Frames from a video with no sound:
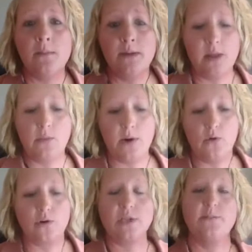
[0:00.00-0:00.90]
if they want to
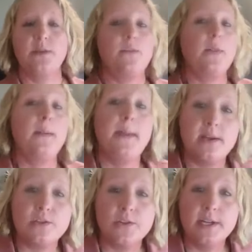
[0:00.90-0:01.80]
order something from the
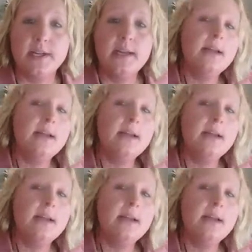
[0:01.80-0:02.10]
pantry.